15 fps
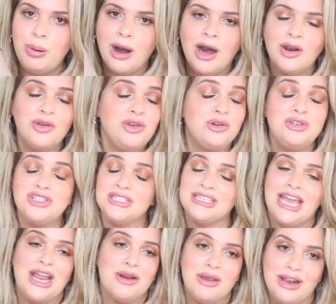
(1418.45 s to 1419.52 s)
bottle, you can just
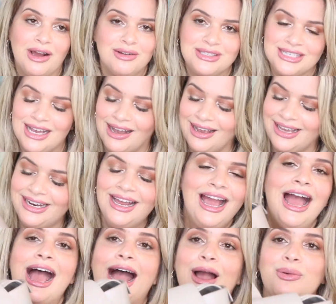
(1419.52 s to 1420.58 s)
carry it outside.
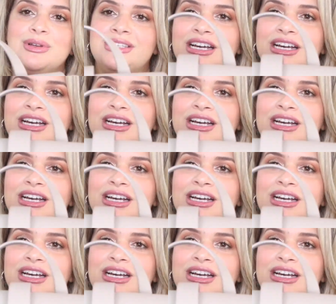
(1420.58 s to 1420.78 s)
I would